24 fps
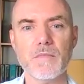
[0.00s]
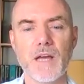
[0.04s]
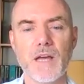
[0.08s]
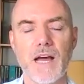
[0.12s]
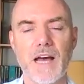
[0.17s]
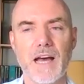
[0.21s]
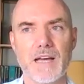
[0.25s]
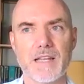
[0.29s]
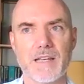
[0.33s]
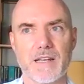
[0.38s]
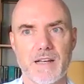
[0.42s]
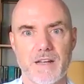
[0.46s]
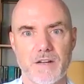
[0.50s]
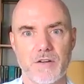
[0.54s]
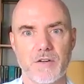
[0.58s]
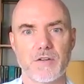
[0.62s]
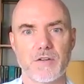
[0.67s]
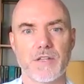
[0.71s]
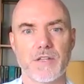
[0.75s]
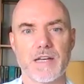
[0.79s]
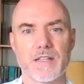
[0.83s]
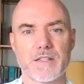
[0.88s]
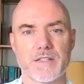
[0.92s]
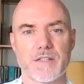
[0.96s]
And clear
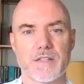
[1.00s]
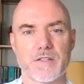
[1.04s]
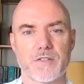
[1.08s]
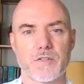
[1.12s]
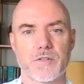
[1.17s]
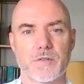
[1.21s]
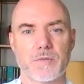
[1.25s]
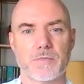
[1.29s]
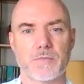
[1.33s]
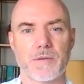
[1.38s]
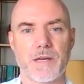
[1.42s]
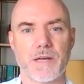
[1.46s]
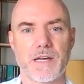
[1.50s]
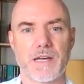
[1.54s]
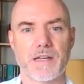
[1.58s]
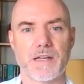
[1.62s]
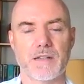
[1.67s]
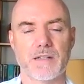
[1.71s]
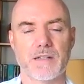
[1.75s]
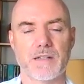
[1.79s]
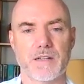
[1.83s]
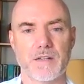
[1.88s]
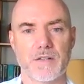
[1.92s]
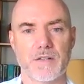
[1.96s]
the ancestral pain,
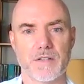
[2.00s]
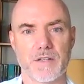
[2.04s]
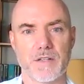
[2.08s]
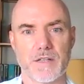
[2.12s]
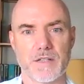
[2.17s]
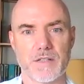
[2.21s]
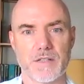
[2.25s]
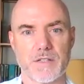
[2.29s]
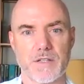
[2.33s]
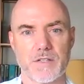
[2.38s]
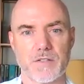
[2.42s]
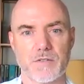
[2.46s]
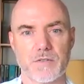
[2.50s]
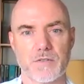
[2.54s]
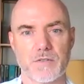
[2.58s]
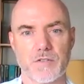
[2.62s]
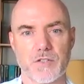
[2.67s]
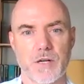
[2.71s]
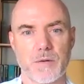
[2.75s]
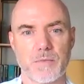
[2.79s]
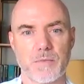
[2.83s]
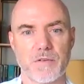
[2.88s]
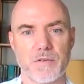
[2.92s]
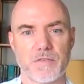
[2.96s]
clear the ancestral
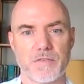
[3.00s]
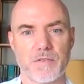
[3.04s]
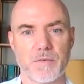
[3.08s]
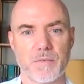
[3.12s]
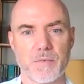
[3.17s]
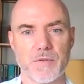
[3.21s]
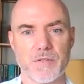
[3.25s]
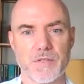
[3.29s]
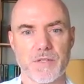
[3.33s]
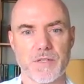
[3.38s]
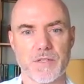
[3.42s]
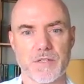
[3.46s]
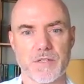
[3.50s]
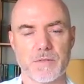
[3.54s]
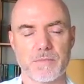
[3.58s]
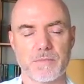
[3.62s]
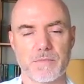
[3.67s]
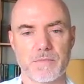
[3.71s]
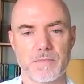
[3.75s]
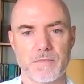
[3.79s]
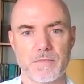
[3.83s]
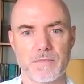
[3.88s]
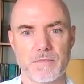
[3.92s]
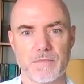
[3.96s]
trauma from your system
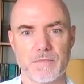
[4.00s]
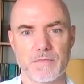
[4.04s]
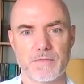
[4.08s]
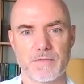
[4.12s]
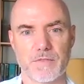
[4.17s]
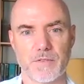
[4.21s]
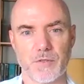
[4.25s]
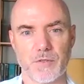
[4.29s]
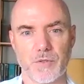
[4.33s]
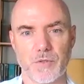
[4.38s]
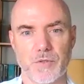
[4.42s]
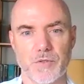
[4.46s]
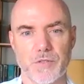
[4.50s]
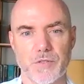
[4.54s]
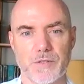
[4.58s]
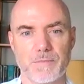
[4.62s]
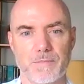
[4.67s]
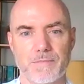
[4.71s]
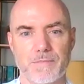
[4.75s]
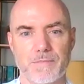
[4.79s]
for good.